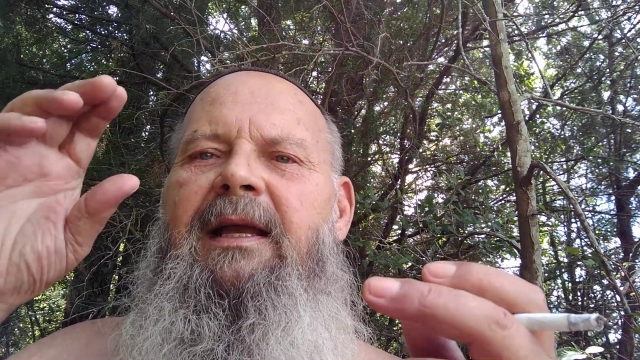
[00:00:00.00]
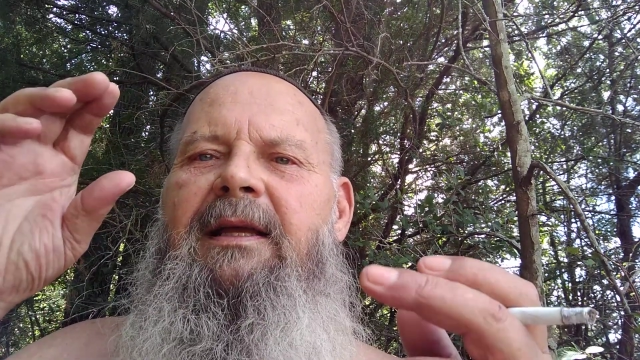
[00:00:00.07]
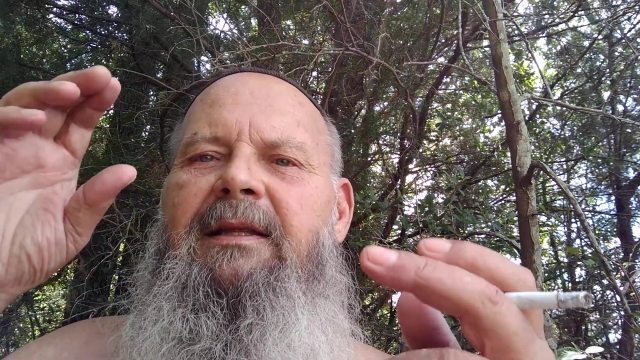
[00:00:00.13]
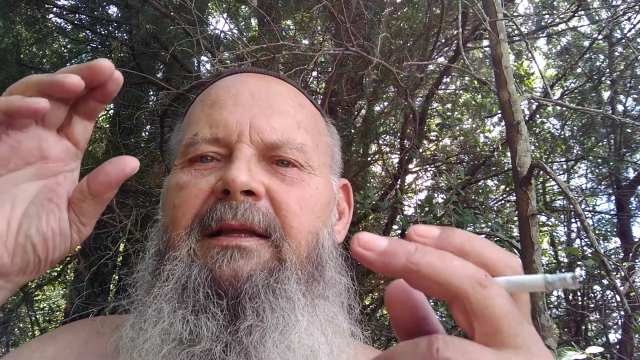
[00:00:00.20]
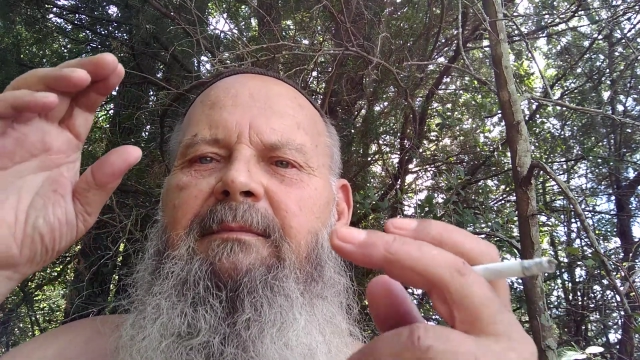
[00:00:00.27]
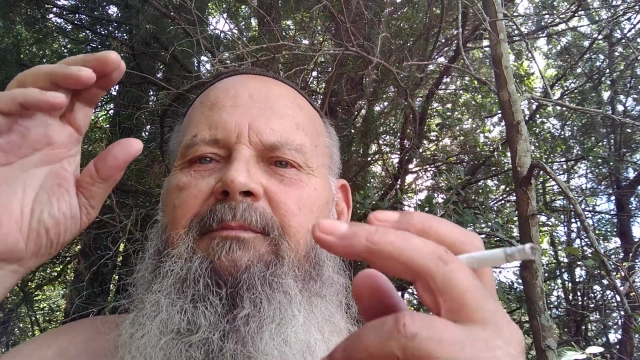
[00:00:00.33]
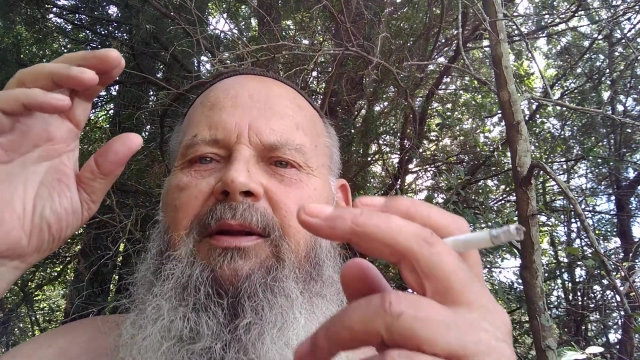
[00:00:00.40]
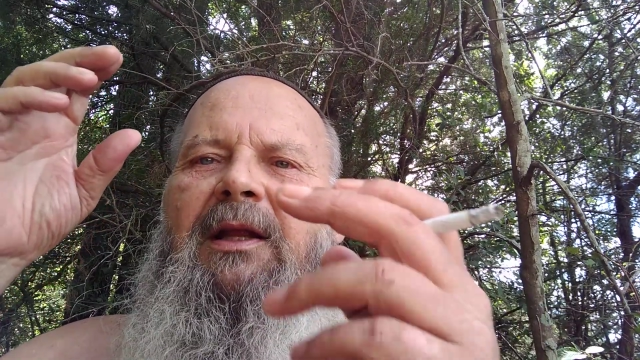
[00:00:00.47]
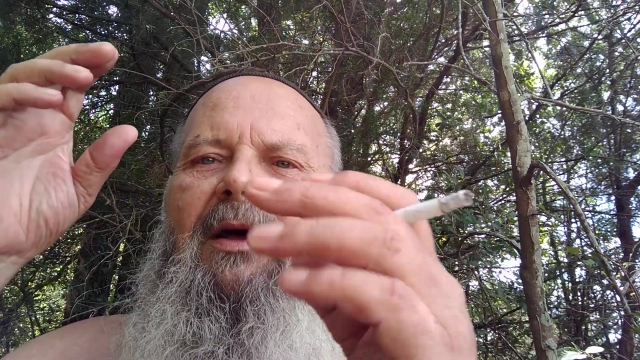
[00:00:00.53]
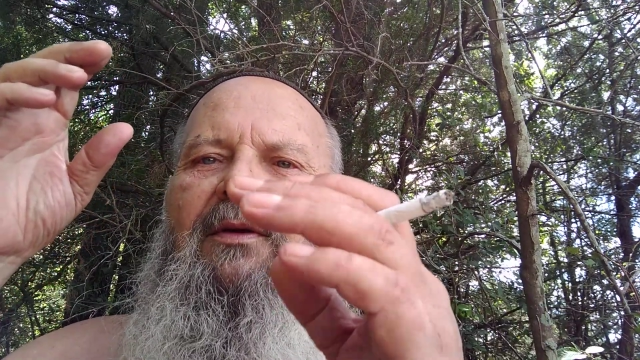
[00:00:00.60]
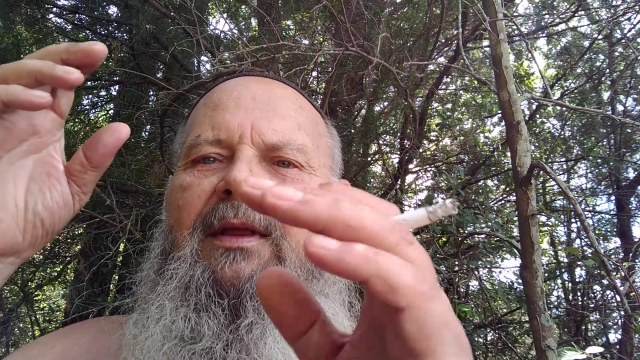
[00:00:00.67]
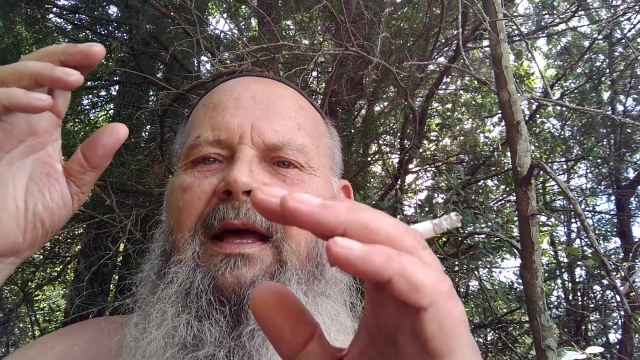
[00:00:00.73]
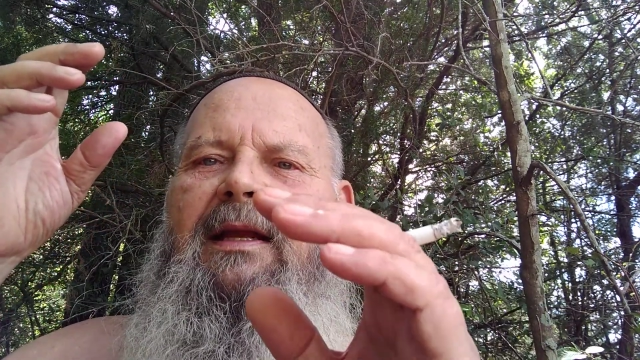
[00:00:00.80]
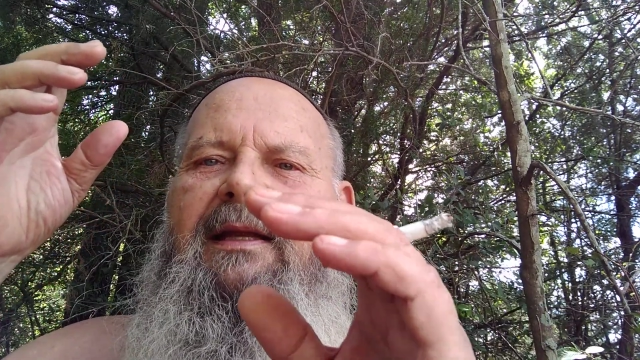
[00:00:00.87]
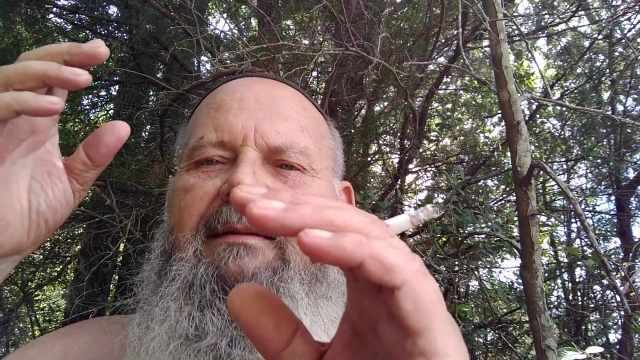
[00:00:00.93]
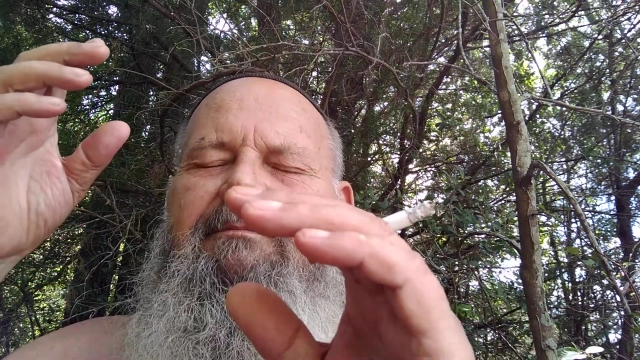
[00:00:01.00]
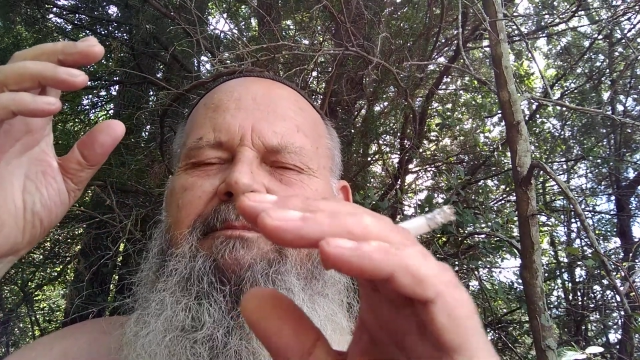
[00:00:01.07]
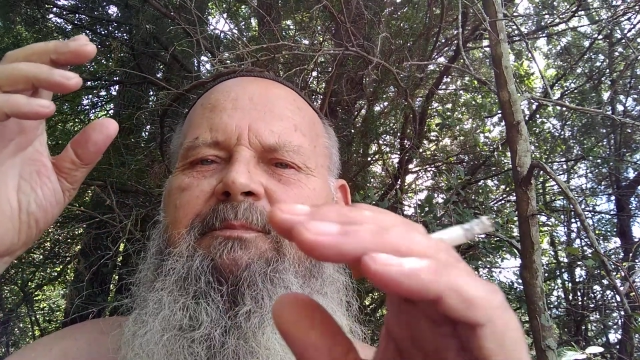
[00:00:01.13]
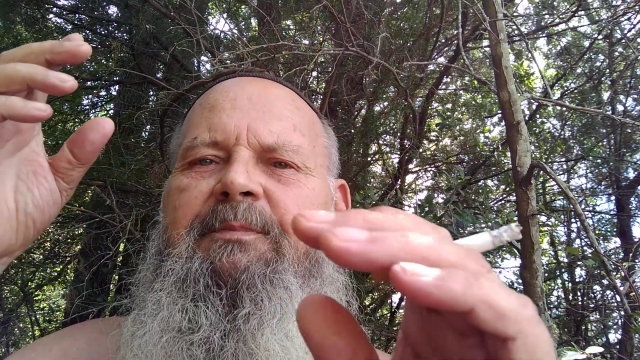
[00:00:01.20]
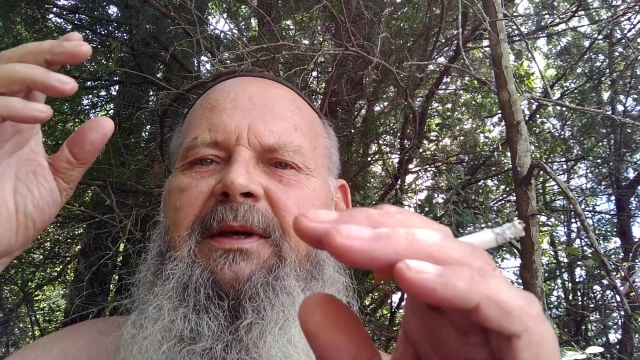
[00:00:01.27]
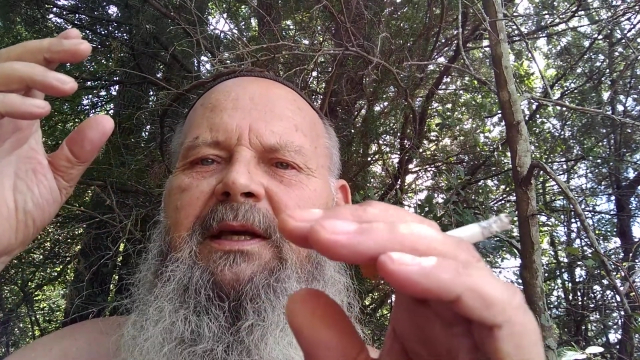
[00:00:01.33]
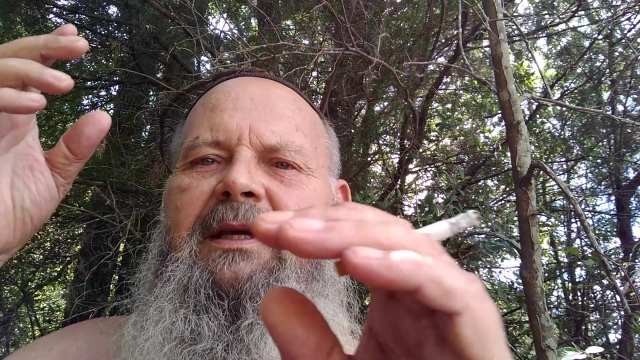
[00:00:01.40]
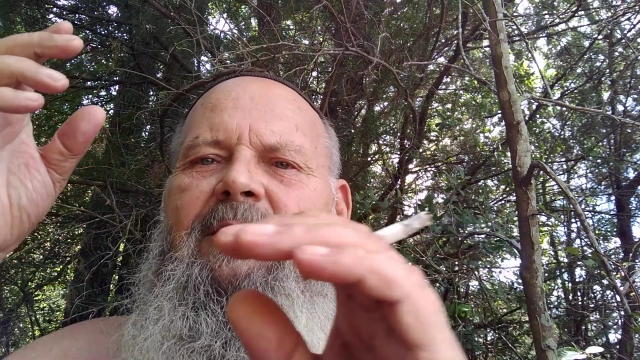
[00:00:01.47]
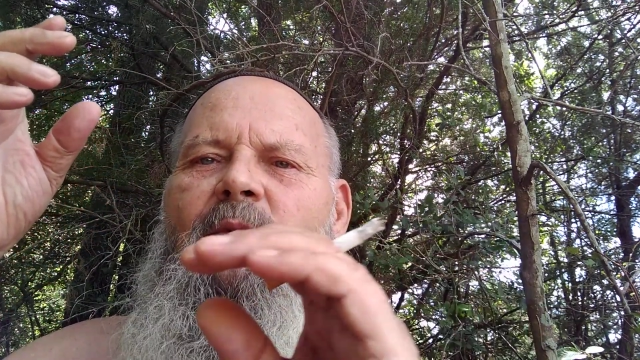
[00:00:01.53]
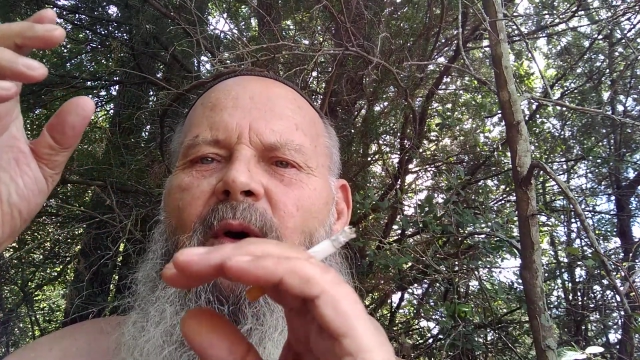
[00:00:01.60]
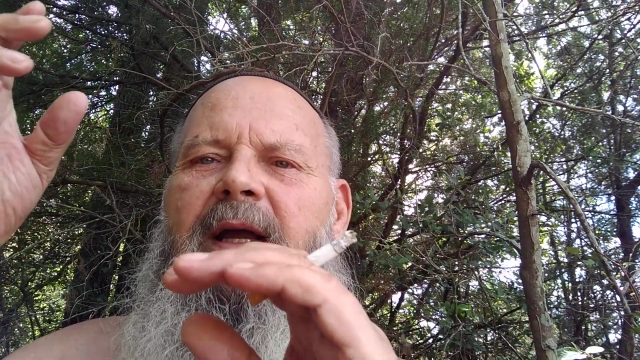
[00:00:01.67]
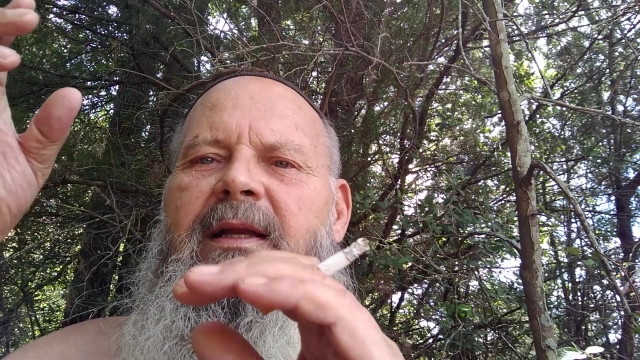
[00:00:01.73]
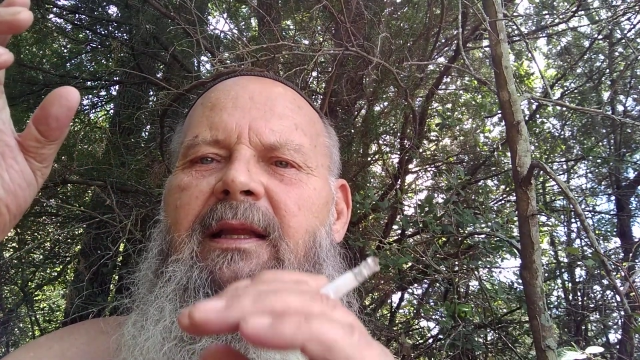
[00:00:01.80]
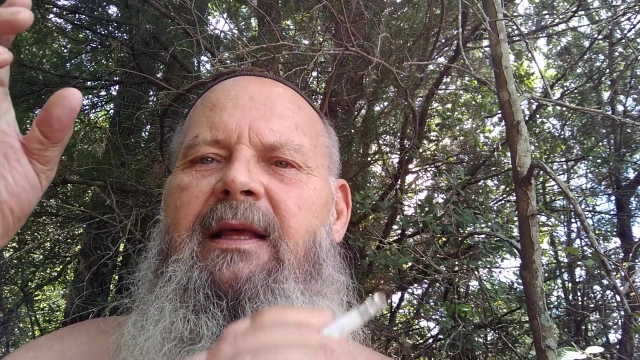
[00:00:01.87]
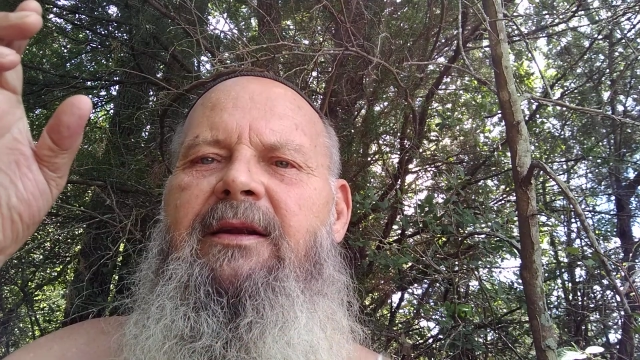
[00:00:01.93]
and below that in big
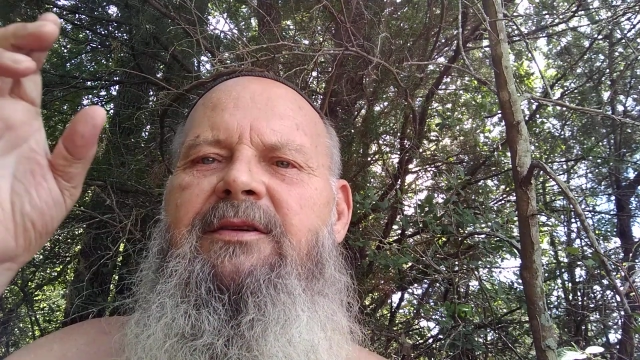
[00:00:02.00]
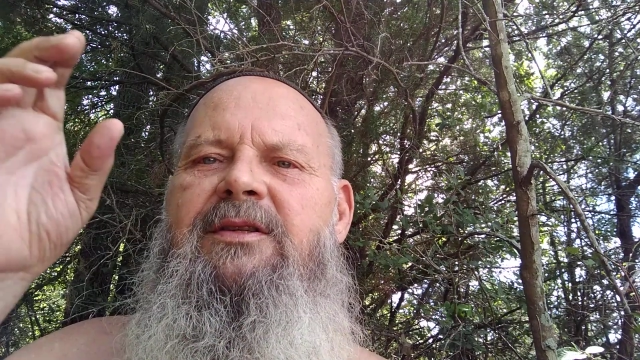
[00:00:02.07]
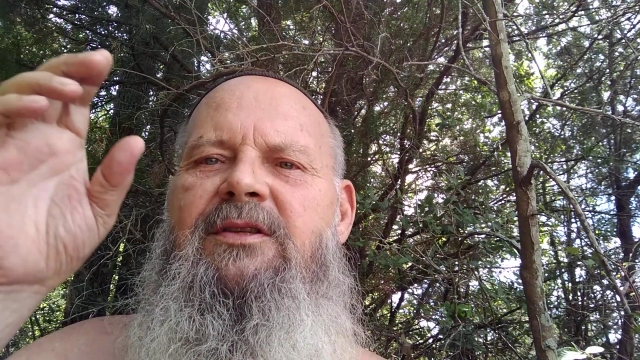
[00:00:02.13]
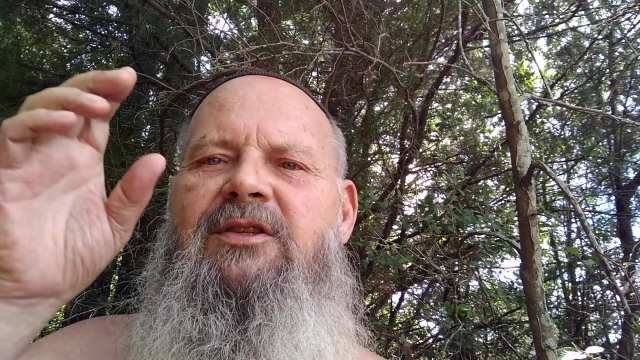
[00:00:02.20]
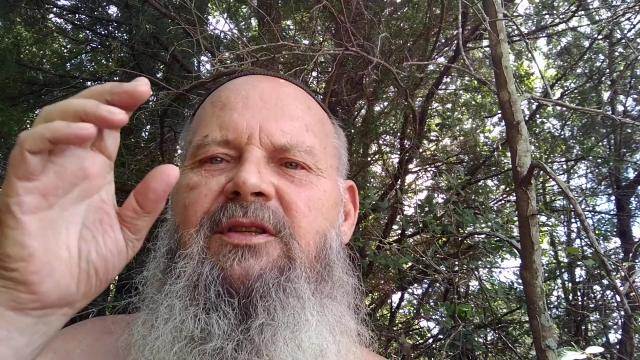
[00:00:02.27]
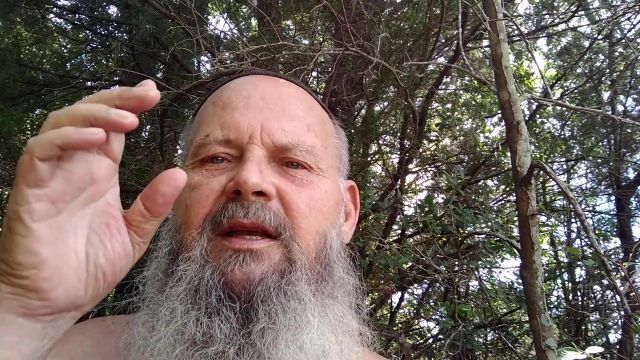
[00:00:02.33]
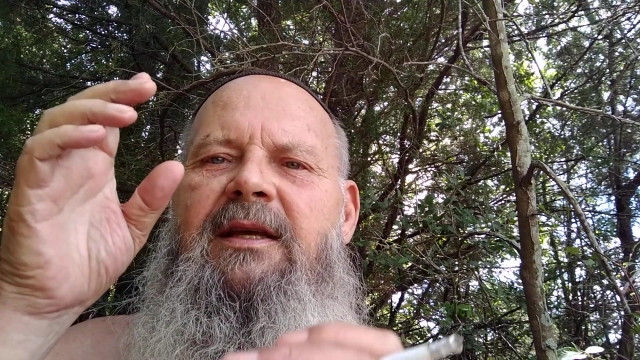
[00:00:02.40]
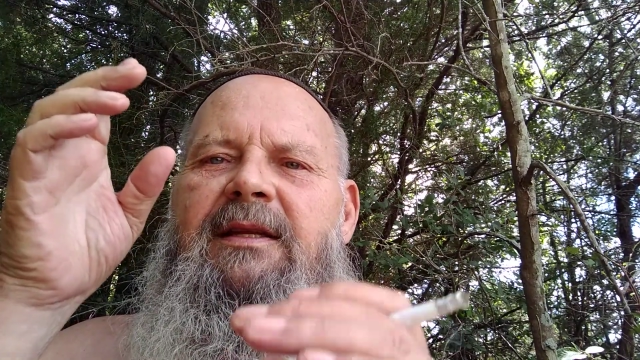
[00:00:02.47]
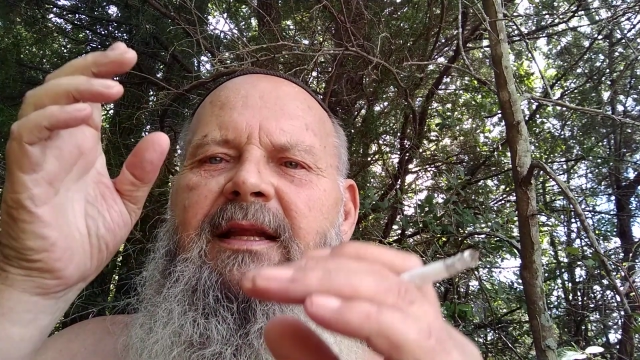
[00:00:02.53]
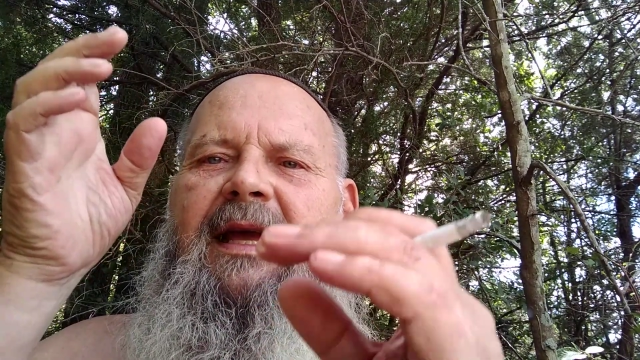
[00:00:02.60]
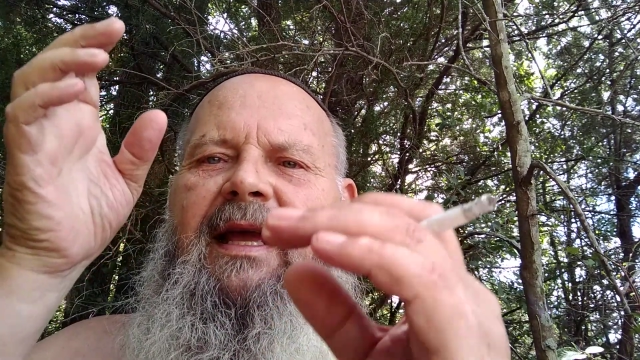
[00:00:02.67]
white letters it said